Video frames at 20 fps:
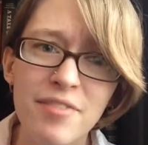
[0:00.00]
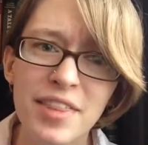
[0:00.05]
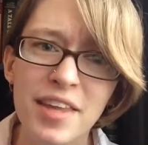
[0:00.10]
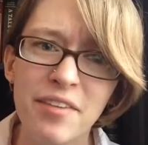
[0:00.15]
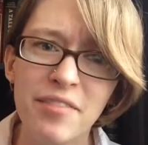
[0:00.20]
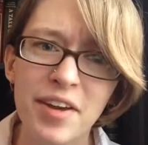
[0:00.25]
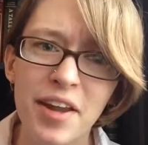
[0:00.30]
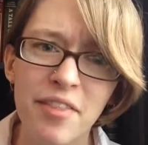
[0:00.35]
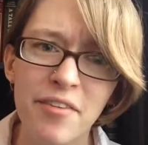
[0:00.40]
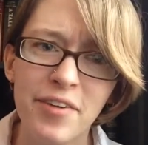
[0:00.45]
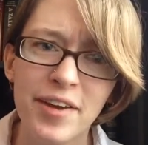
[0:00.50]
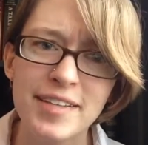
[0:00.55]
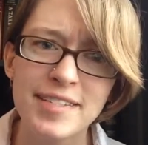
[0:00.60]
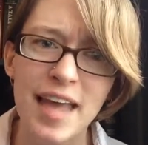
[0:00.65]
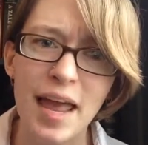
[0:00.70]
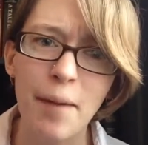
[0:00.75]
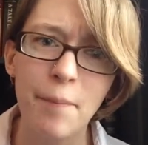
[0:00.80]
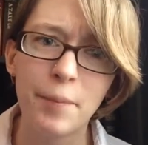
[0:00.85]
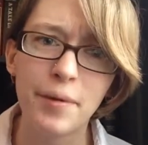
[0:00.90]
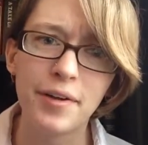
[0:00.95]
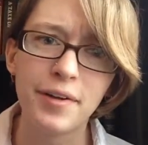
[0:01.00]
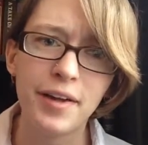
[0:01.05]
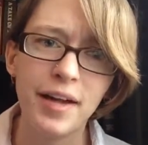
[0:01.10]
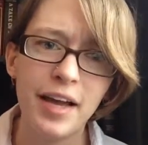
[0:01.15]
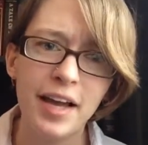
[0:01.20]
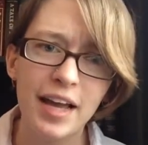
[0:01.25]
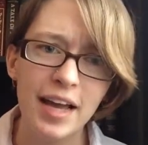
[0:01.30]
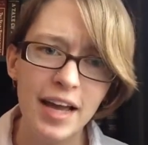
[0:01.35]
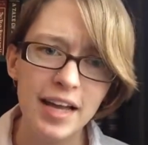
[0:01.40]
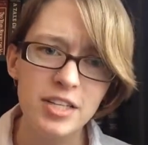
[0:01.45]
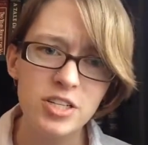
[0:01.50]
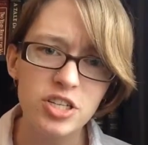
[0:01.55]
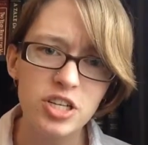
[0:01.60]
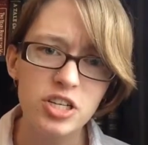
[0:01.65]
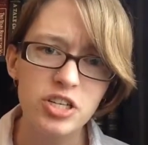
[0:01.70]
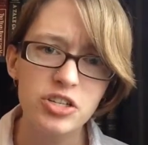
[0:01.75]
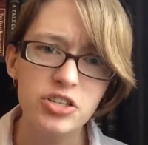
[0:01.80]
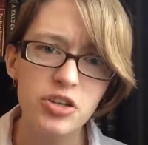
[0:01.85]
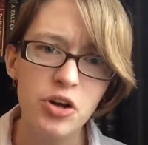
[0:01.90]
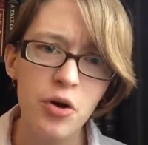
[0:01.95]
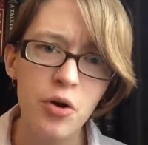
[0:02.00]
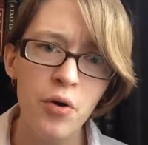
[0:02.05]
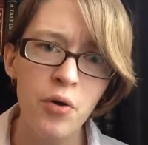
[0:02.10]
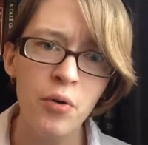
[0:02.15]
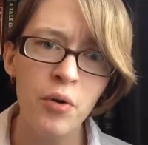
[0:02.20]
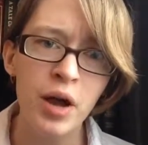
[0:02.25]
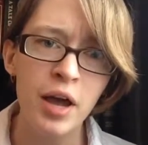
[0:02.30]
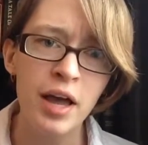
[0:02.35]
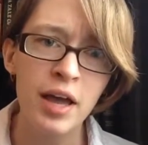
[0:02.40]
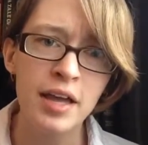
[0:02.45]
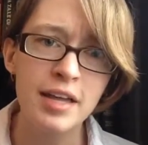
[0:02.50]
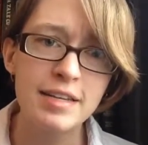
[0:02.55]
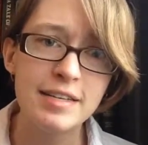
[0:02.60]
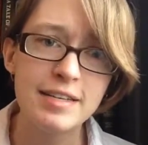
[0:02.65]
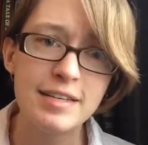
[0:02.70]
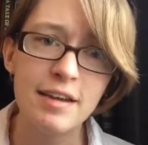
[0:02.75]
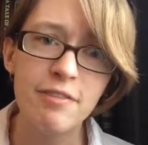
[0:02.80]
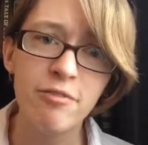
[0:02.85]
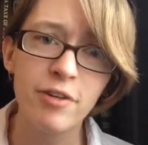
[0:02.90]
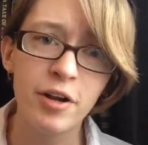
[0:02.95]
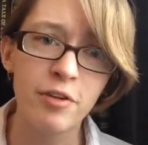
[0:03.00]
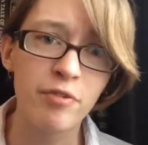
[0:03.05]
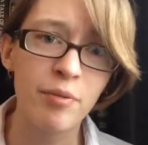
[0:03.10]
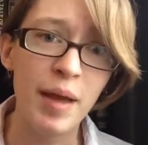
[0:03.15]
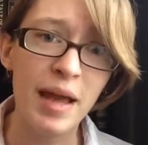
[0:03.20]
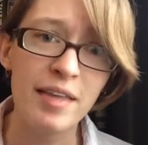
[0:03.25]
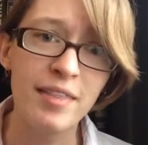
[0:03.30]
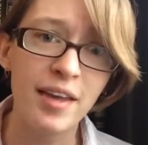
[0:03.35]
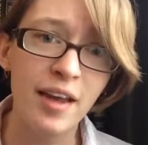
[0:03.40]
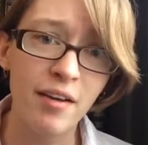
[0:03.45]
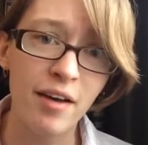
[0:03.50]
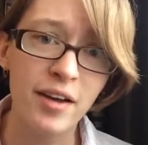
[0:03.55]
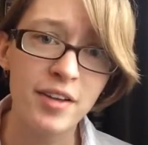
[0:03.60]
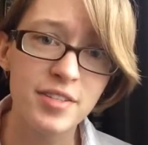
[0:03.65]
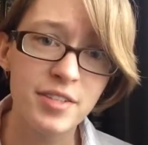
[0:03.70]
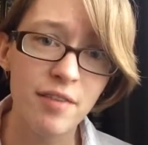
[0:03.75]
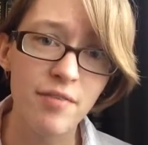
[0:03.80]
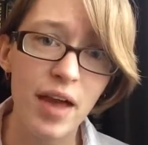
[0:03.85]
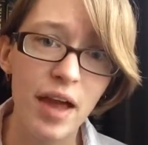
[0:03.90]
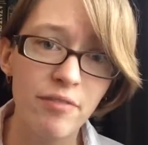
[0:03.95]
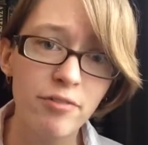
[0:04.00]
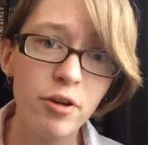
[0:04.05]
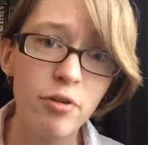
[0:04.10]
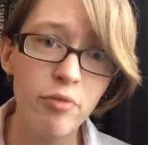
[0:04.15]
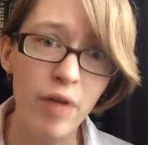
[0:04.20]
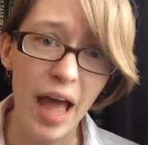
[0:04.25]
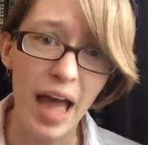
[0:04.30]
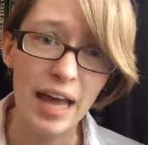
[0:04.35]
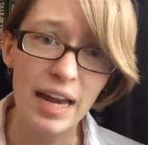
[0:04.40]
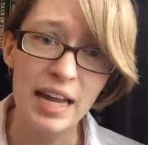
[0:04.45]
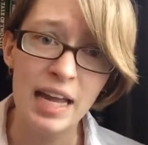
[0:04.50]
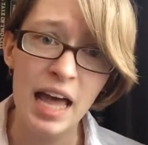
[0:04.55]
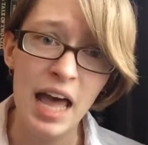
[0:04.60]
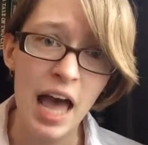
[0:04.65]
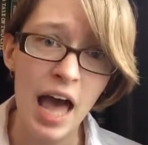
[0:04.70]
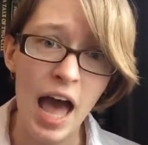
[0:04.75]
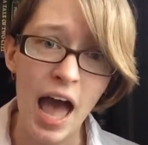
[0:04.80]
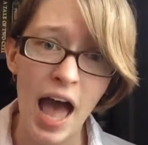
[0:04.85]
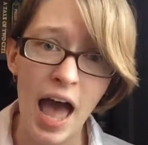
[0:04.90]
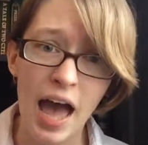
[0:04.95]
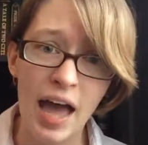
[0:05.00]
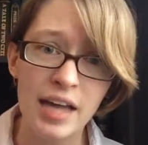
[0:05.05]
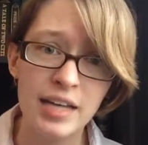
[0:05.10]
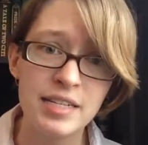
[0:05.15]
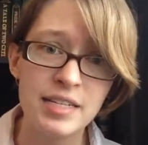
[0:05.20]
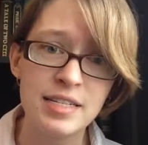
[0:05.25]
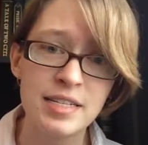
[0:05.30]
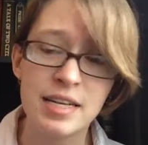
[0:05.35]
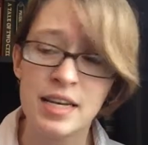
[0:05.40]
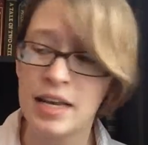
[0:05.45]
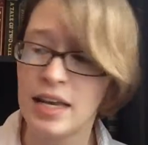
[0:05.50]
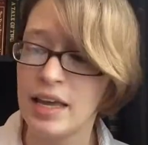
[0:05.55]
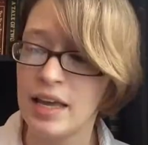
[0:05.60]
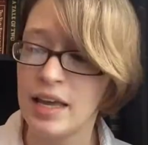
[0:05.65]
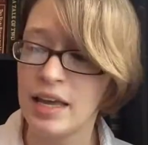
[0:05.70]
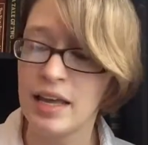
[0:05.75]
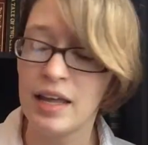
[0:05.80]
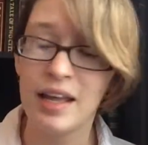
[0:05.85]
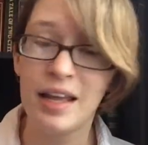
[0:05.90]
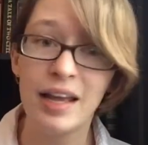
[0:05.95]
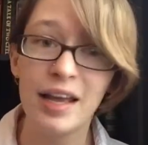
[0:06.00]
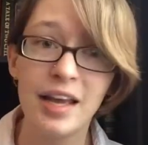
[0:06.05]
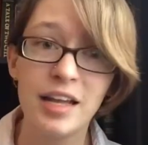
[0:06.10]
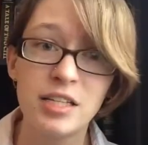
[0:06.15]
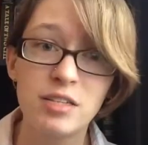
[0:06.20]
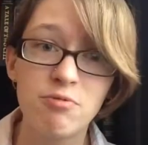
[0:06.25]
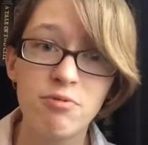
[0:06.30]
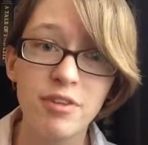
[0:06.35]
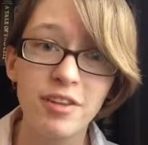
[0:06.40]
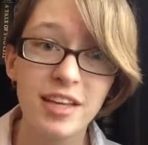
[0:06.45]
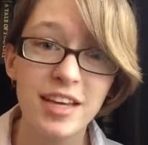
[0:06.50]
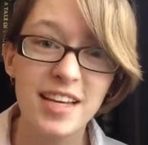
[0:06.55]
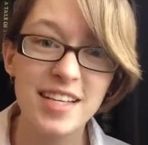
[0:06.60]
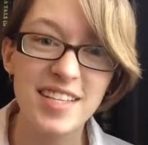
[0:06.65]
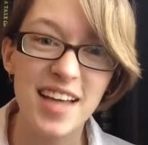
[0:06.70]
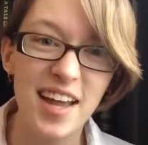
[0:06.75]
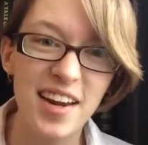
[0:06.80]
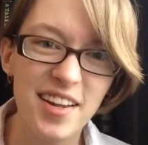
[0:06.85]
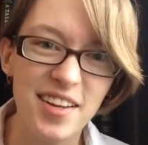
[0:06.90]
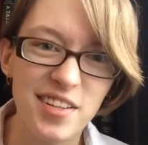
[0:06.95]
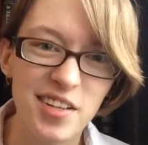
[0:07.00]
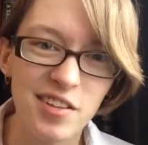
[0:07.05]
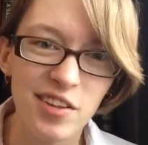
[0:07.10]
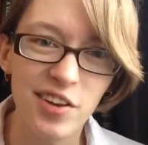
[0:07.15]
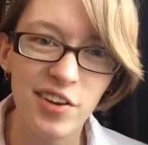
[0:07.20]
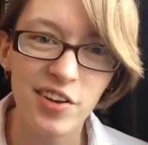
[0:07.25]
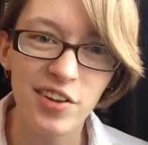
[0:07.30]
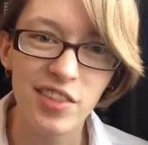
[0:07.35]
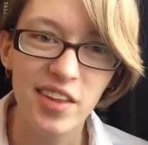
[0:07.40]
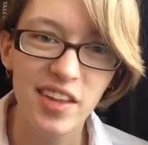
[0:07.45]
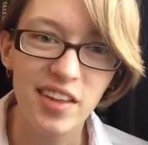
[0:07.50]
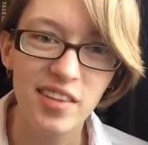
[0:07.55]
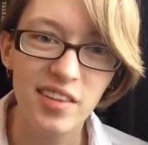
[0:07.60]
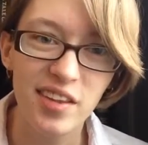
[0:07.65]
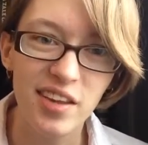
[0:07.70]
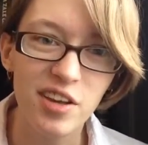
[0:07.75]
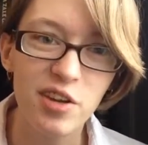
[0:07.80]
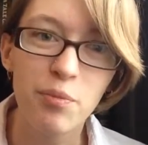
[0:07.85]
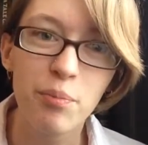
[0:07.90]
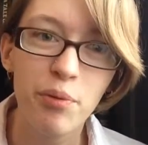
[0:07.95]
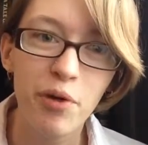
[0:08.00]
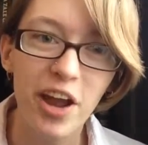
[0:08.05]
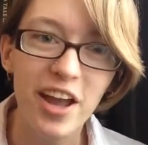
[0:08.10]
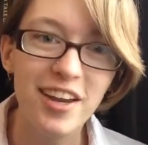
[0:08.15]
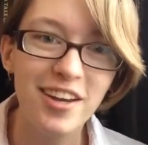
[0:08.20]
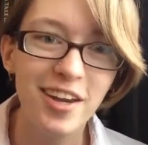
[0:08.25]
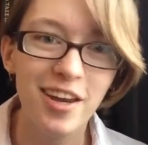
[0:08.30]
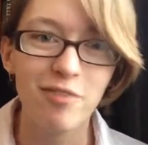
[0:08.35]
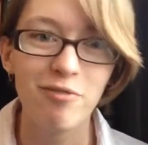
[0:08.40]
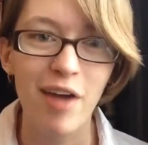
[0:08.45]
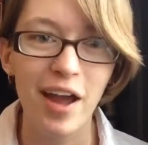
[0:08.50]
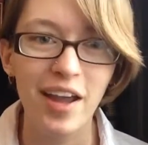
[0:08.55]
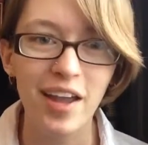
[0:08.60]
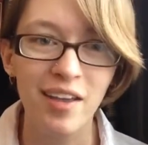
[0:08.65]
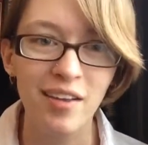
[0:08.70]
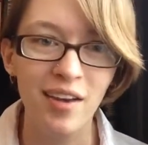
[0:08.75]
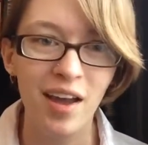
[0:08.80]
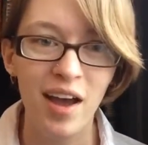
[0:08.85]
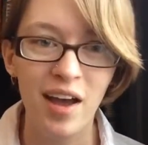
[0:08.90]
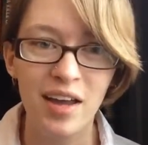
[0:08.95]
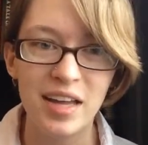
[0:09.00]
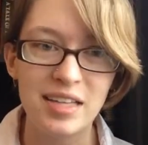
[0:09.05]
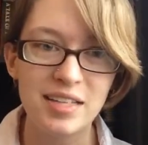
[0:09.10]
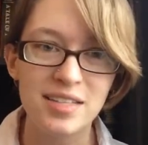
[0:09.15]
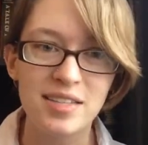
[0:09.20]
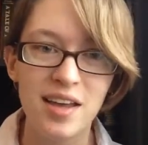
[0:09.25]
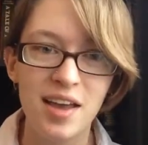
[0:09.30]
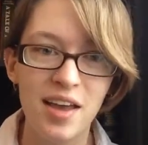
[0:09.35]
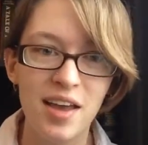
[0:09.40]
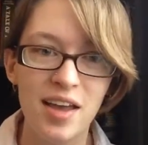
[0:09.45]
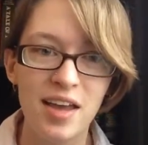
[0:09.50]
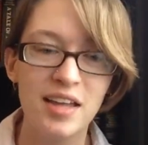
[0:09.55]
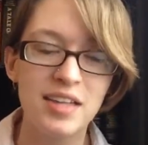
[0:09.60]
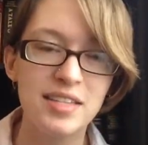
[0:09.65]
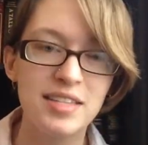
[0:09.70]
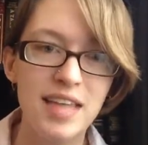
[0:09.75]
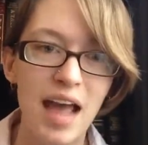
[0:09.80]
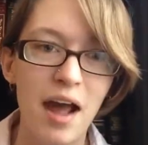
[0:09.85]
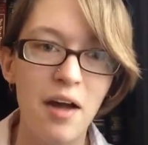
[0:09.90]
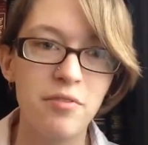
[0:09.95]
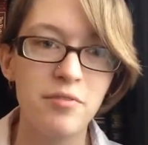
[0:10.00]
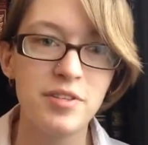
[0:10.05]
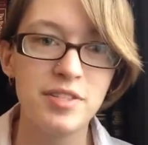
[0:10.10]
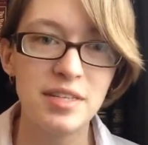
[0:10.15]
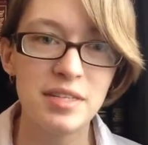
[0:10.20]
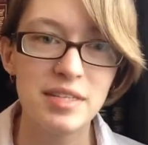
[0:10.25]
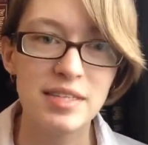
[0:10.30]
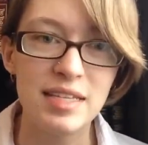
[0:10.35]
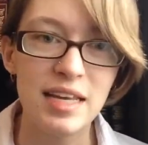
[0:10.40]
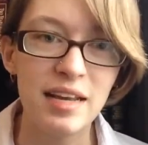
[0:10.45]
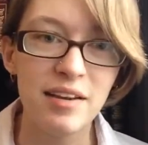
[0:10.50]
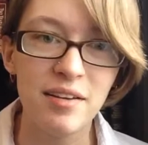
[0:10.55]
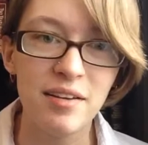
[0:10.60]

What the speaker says: even think of another example. It's just so different from anything else I've ever read, and it's really exciting to learn that your brain can recognize sounds and